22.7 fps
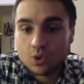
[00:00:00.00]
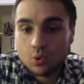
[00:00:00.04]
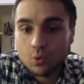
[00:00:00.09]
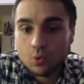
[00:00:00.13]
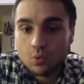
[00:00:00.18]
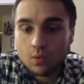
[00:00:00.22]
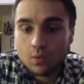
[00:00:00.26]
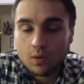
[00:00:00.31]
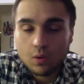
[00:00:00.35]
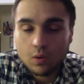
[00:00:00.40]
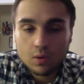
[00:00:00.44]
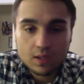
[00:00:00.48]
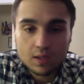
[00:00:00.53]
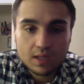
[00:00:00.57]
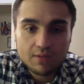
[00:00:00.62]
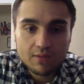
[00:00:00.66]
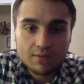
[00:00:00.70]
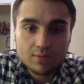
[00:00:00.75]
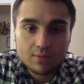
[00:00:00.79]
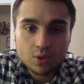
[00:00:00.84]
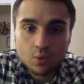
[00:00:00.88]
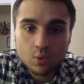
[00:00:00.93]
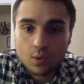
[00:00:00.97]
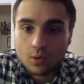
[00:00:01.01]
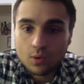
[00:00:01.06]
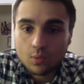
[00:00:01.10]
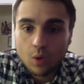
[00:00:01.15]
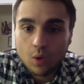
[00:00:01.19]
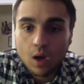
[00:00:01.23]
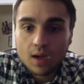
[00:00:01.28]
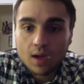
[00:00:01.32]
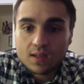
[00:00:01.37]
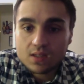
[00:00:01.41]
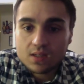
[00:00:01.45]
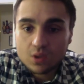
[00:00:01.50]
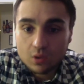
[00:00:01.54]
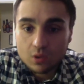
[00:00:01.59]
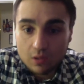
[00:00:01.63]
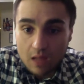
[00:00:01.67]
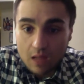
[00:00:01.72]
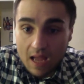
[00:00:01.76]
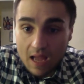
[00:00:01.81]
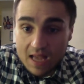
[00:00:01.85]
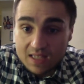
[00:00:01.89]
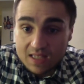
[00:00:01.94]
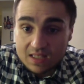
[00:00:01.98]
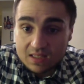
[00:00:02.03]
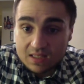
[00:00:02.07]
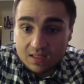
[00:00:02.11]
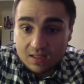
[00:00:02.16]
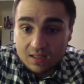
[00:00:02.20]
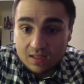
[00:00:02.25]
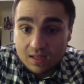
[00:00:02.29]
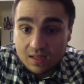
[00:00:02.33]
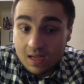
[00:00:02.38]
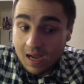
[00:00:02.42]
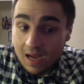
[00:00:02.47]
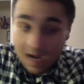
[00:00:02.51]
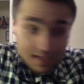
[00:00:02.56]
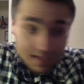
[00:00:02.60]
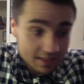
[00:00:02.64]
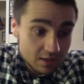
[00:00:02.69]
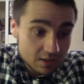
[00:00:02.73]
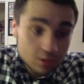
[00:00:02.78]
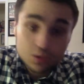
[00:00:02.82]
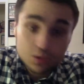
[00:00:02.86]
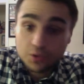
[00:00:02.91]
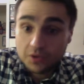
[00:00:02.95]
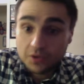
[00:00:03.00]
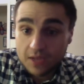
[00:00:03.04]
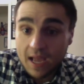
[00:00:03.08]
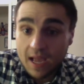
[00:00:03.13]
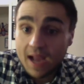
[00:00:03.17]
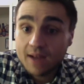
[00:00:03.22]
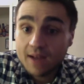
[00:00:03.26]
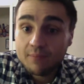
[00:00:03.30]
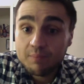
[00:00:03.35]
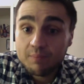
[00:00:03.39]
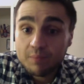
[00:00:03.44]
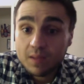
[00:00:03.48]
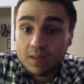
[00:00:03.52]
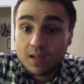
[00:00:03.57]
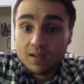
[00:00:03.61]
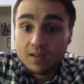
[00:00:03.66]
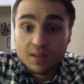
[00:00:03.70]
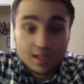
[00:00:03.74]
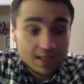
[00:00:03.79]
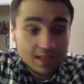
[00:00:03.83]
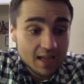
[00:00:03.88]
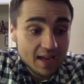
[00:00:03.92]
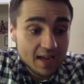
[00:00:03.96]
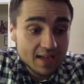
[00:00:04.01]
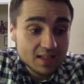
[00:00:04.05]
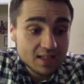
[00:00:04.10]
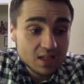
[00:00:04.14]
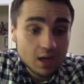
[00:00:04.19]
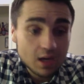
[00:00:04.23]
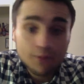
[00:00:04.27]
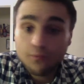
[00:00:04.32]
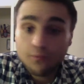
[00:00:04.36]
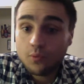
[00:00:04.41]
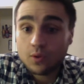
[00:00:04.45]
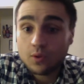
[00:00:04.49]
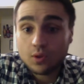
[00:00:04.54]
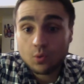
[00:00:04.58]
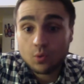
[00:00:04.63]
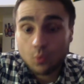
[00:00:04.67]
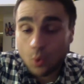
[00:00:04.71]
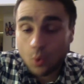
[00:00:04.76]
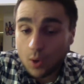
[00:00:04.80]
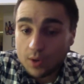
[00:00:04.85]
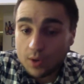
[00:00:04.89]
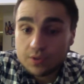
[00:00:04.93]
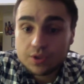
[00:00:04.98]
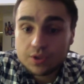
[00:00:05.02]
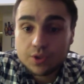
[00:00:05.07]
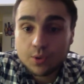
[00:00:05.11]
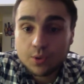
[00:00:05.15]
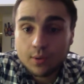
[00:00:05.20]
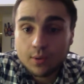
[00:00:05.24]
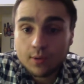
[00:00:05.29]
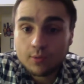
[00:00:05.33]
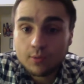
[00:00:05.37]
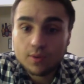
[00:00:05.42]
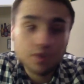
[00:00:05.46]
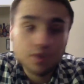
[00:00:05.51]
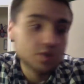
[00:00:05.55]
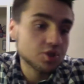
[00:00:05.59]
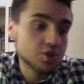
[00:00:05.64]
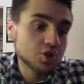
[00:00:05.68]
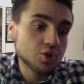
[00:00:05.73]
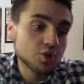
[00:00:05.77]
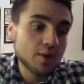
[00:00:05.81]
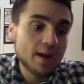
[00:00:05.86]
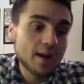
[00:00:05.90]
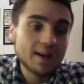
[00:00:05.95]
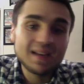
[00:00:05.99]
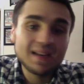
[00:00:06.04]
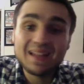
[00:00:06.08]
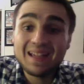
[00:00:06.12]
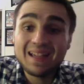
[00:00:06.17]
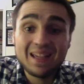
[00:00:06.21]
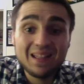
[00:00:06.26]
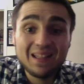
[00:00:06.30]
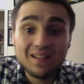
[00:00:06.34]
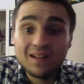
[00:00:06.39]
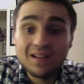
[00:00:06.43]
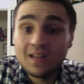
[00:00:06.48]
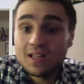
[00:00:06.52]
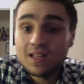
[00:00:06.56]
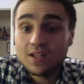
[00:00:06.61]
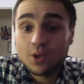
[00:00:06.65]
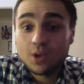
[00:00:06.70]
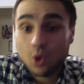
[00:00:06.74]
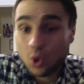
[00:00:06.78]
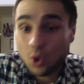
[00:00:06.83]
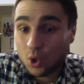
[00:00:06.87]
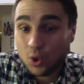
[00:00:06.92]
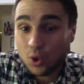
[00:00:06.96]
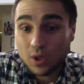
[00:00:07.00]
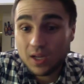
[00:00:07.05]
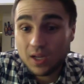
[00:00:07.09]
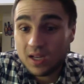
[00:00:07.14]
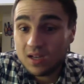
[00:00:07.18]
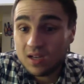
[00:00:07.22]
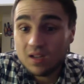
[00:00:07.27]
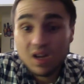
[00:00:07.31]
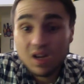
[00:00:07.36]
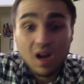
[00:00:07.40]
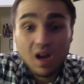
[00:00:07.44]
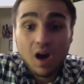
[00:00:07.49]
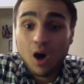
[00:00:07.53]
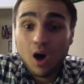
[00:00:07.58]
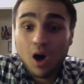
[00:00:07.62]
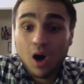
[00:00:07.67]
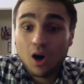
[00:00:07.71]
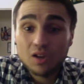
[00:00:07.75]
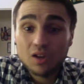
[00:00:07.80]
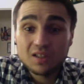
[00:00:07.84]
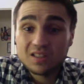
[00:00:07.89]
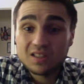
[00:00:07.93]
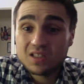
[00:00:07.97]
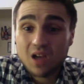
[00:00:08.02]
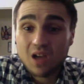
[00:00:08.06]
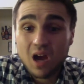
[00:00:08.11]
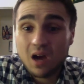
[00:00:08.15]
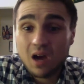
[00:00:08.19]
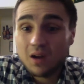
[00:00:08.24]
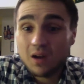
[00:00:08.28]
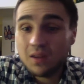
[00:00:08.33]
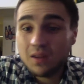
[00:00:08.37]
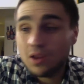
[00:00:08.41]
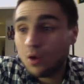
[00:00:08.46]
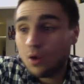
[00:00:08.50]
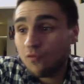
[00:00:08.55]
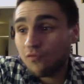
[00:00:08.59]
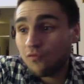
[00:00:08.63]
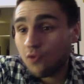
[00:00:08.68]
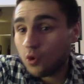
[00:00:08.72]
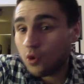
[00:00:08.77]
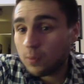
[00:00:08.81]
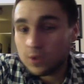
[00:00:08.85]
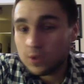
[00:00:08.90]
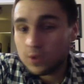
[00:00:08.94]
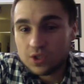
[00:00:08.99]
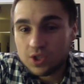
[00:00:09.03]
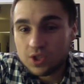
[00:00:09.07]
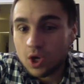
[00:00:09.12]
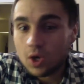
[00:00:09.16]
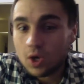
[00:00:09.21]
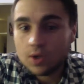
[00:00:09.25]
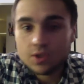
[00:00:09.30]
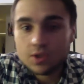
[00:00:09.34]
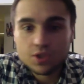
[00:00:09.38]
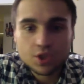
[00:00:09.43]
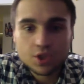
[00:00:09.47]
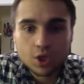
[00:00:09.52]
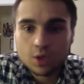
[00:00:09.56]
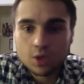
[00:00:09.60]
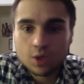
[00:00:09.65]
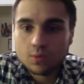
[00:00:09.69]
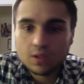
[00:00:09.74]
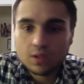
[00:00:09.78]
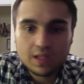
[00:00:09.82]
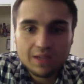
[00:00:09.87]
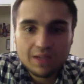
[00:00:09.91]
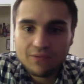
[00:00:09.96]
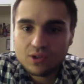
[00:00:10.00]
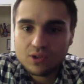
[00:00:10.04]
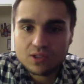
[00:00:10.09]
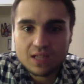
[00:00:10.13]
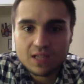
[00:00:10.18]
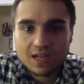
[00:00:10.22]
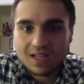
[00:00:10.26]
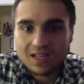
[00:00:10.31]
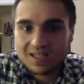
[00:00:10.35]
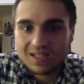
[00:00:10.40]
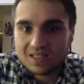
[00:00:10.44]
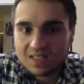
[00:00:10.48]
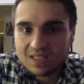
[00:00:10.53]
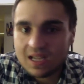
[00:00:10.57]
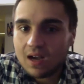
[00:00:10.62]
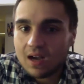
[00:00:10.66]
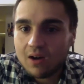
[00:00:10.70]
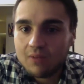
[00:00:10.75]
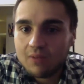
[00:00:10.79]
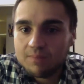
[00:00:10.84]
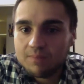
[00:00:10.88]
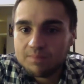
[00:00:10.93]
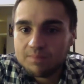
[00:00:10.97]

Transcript: only give up 2 earned runs or less, I think those are dead. The days of what the Royals are doing where they're just trying to, herd in all these, former starters turned relievers that excel